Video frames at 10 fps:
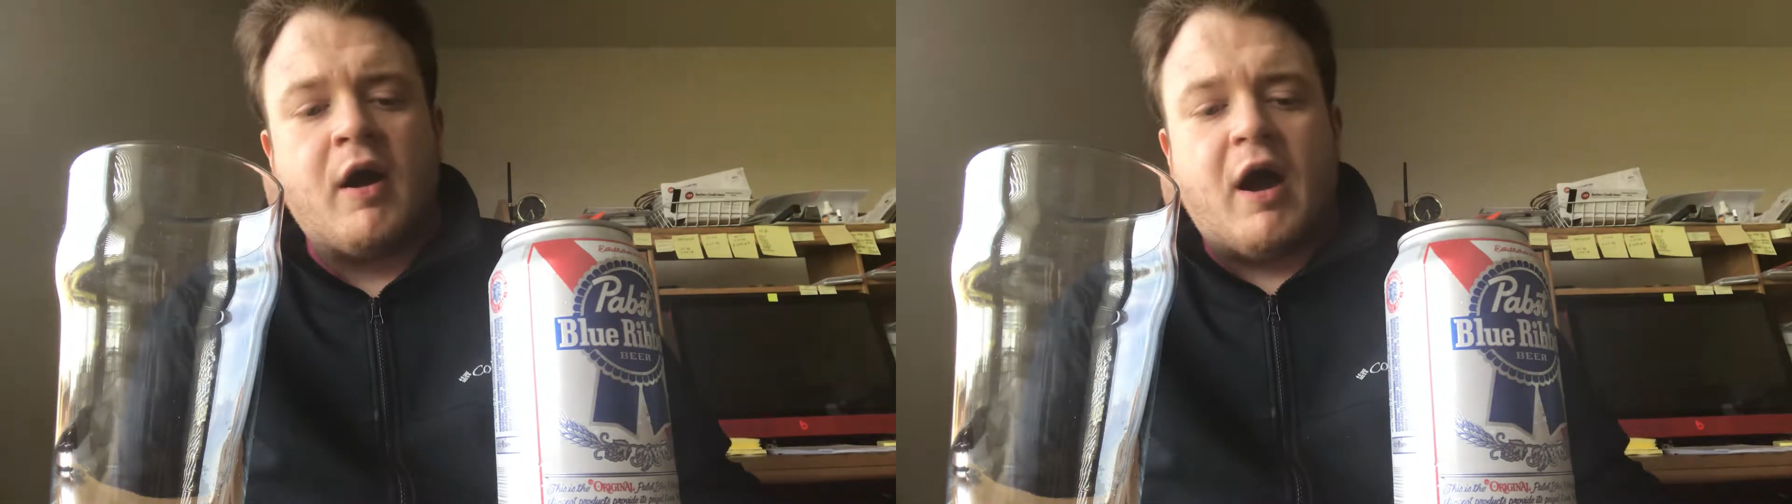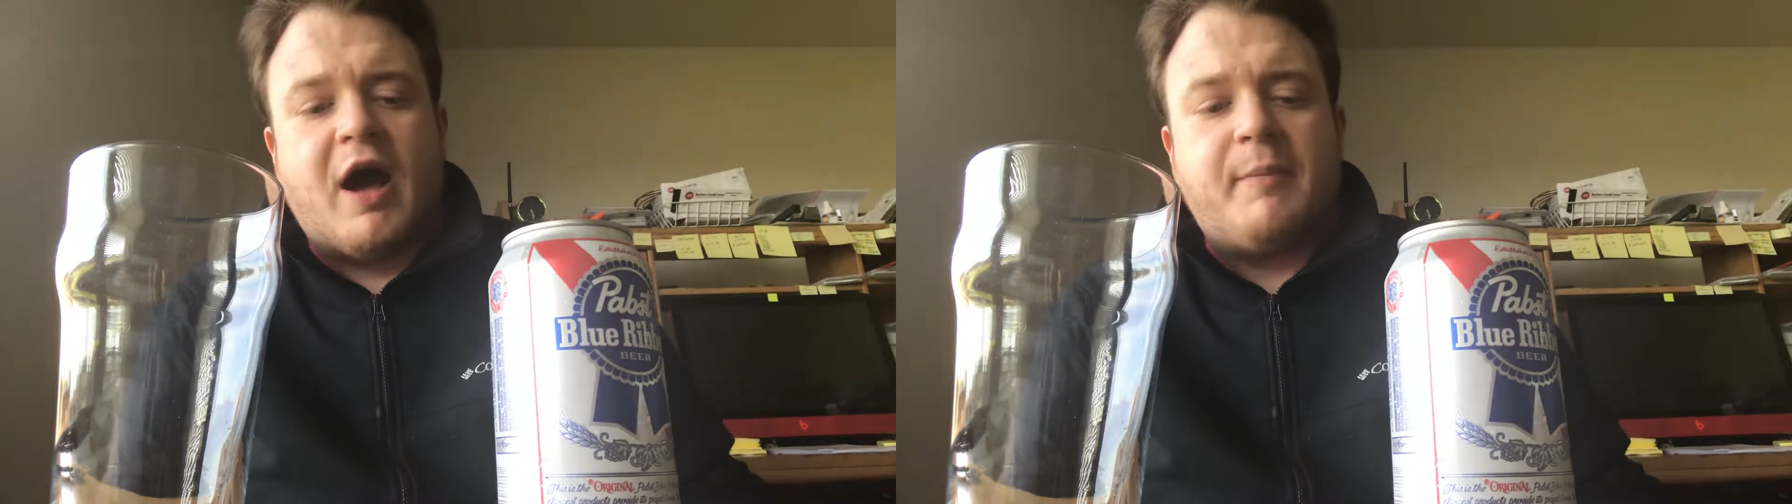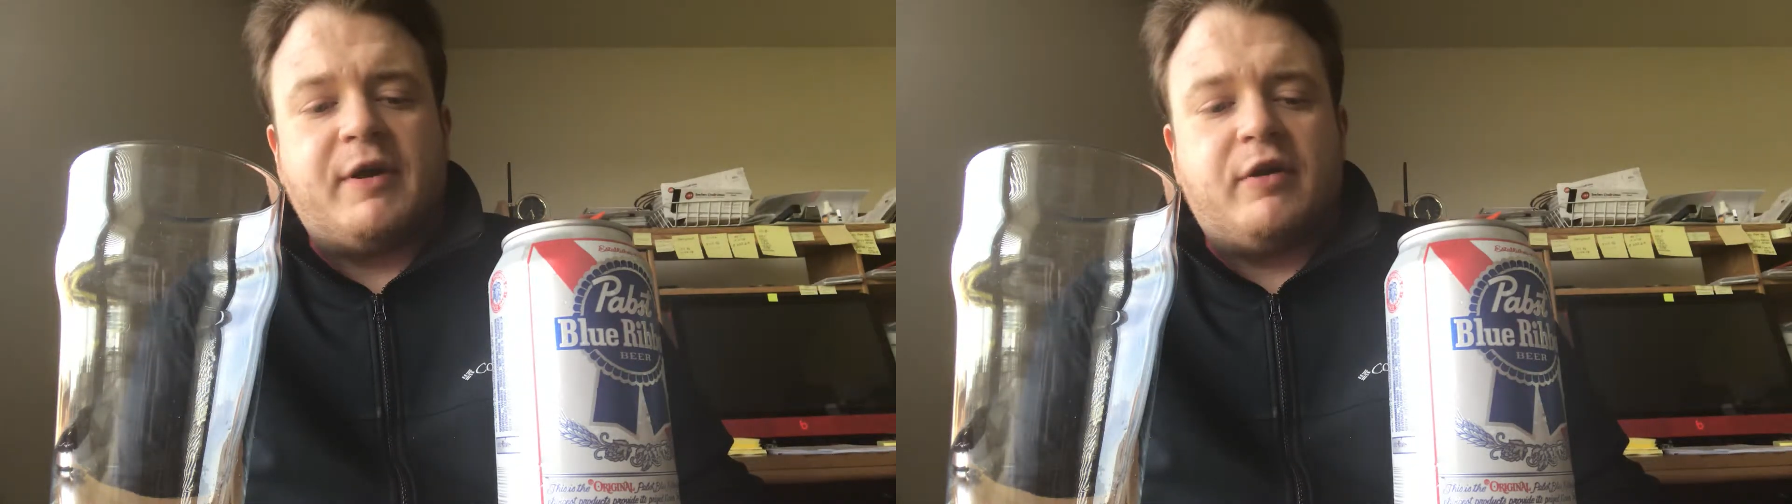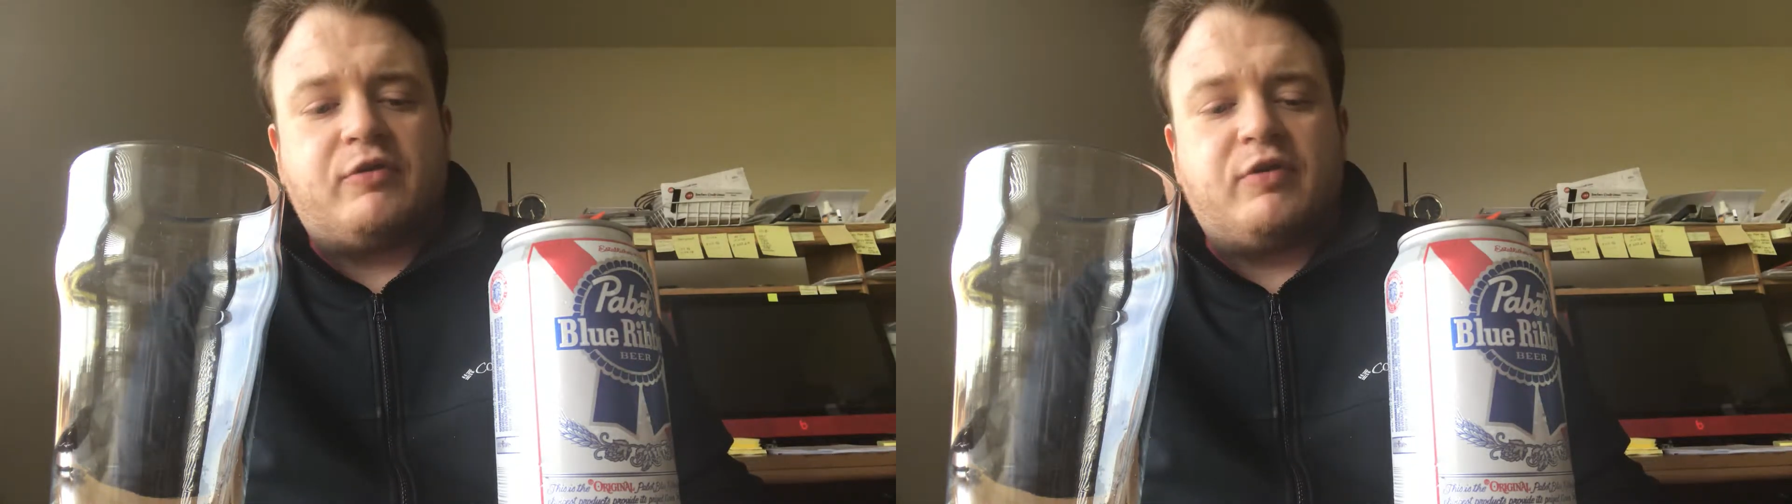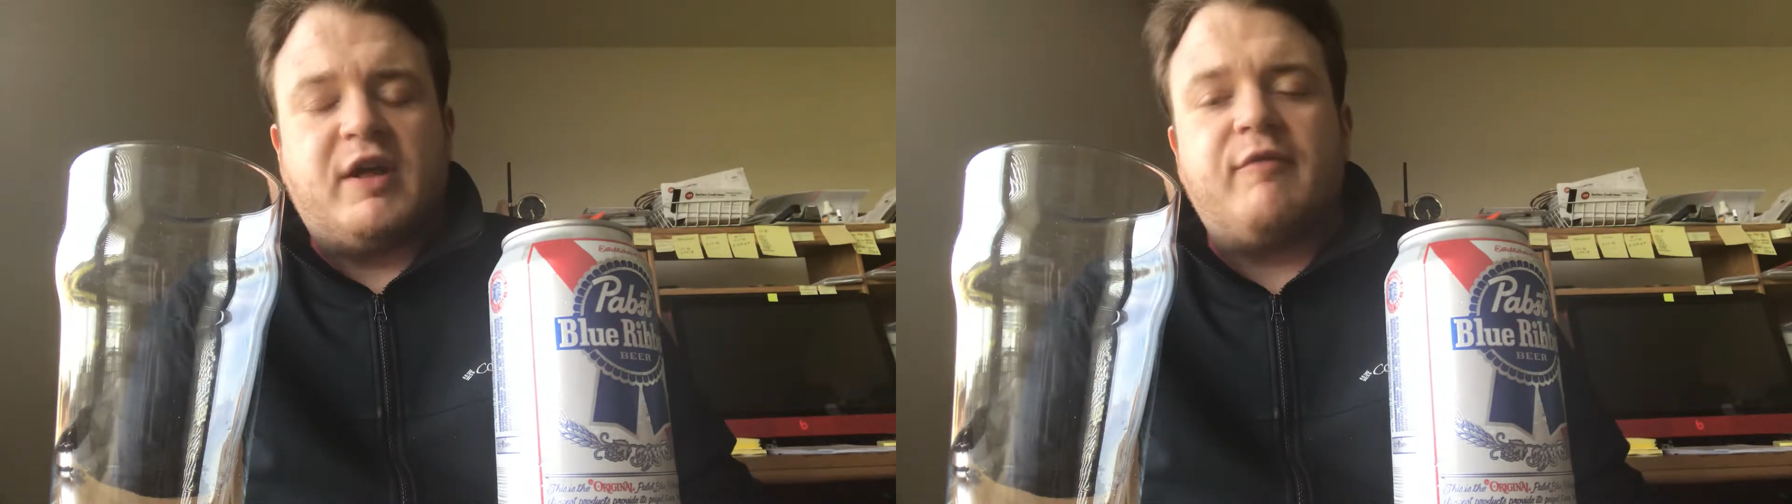I'm here
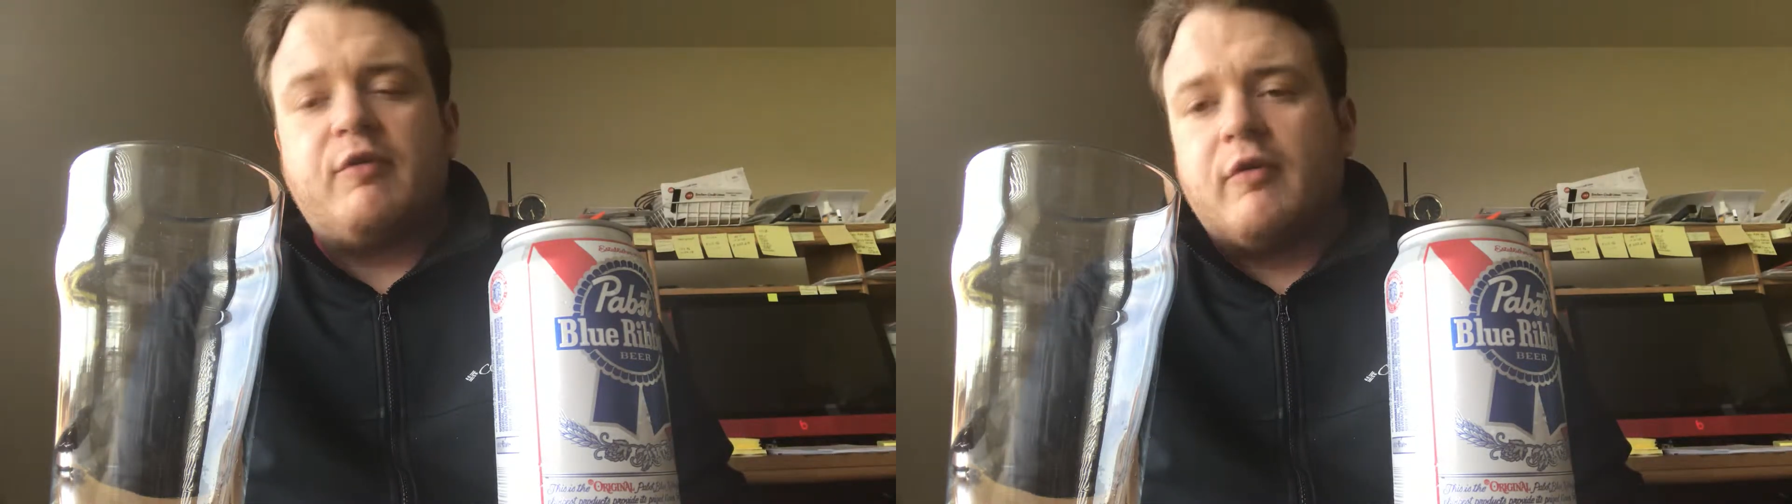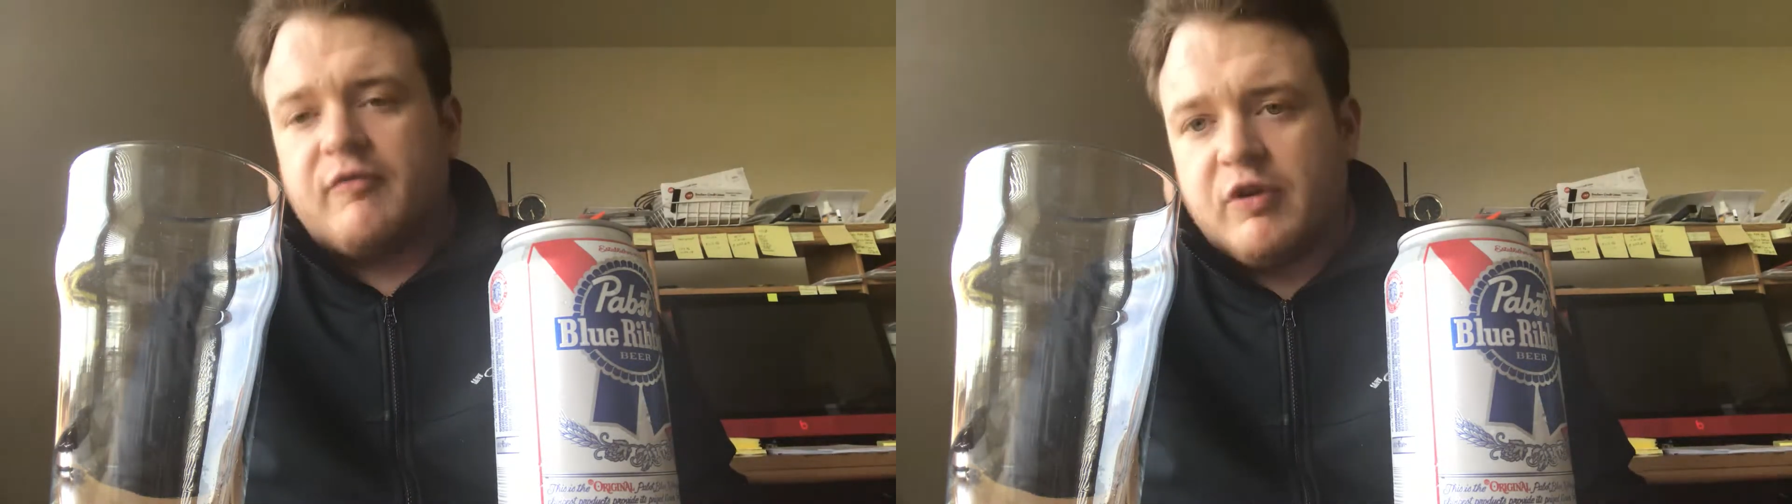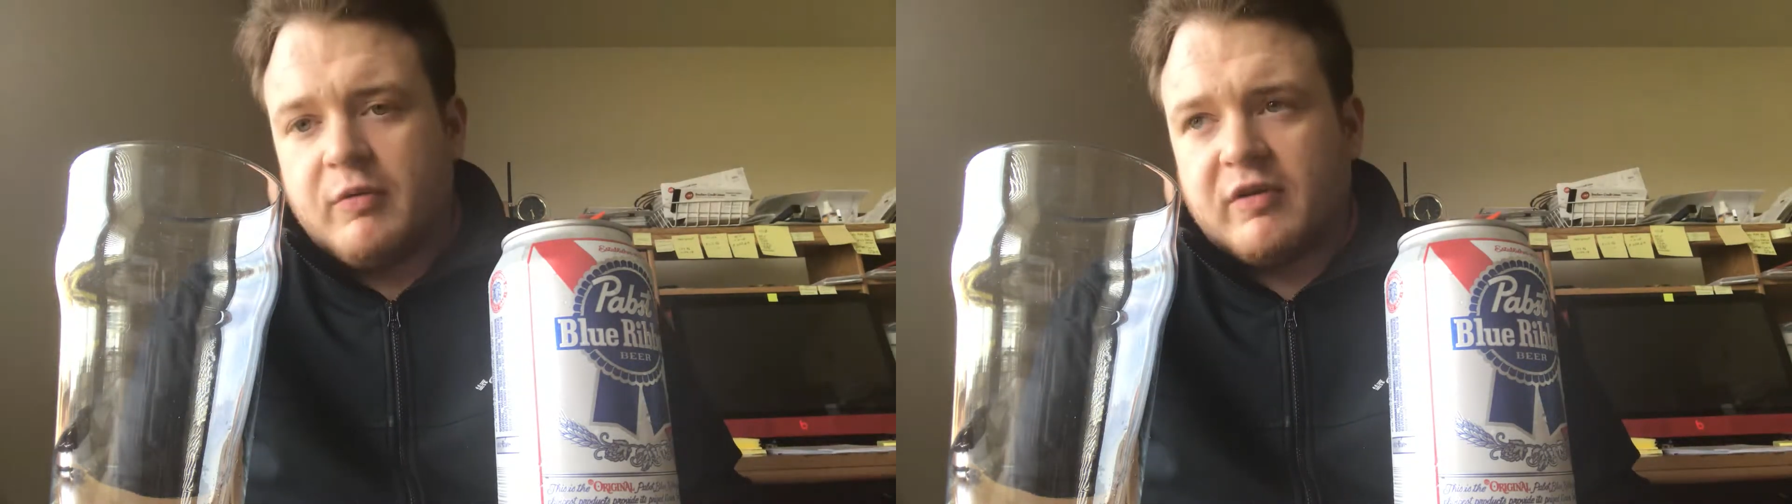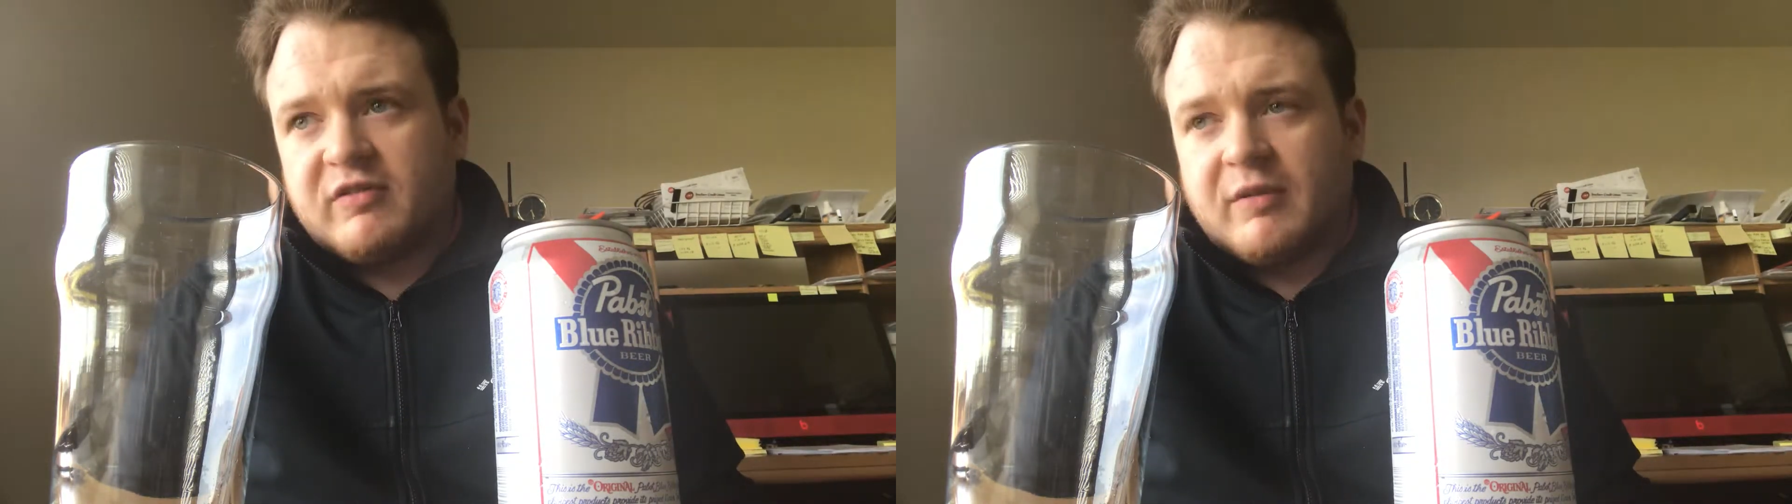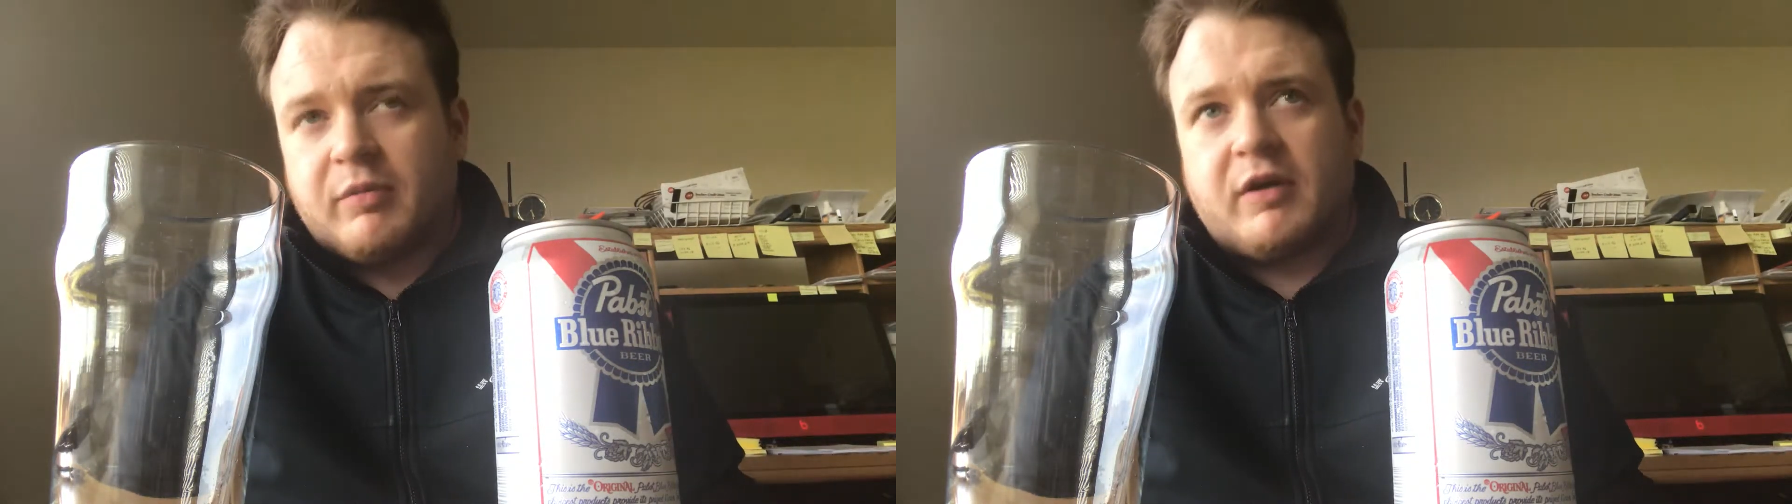to give you a review on
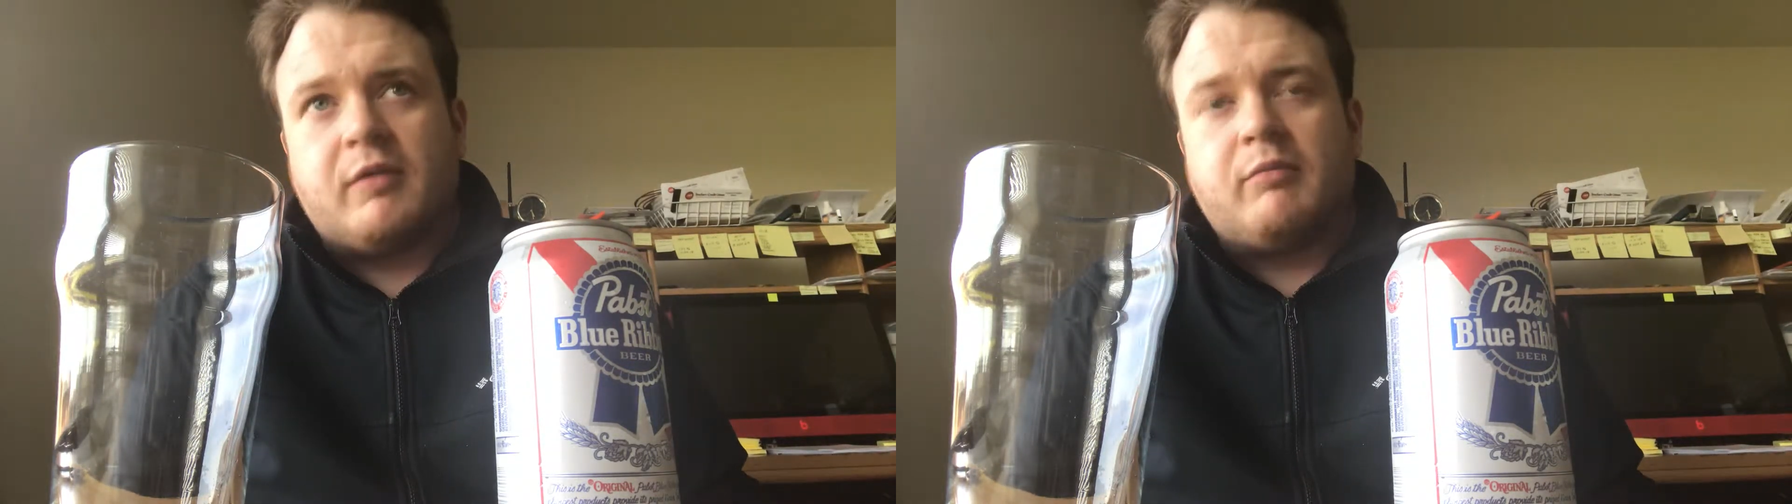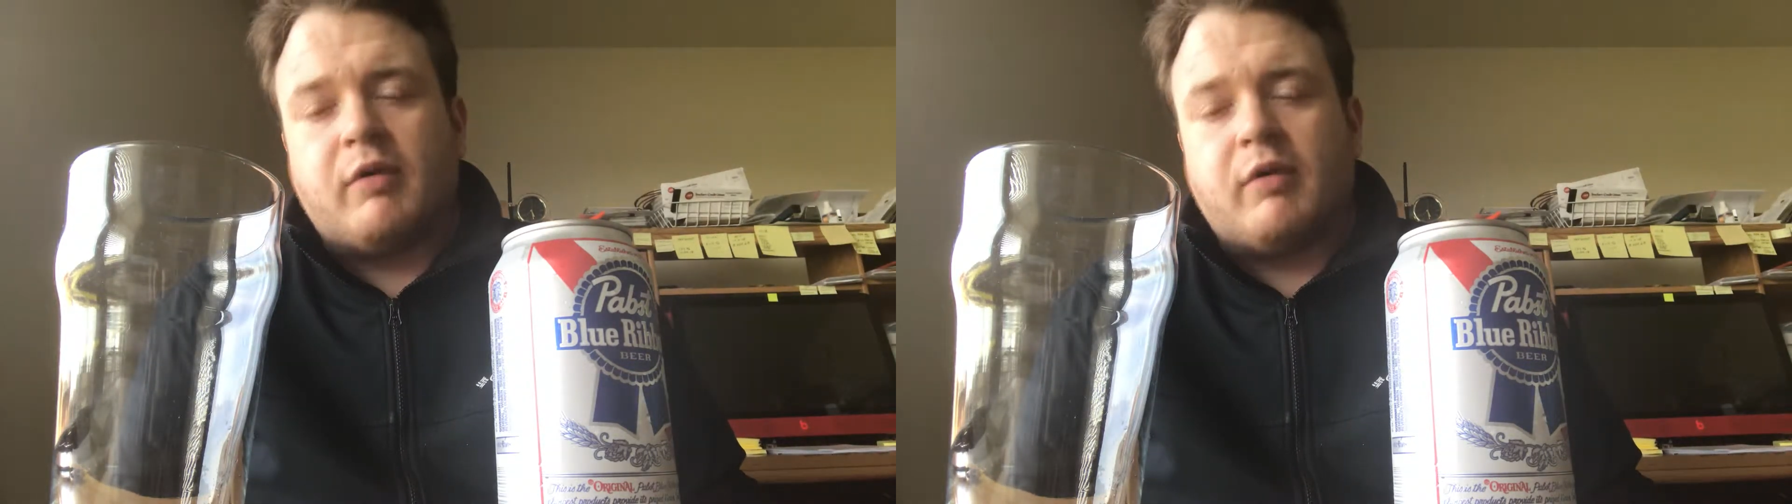something,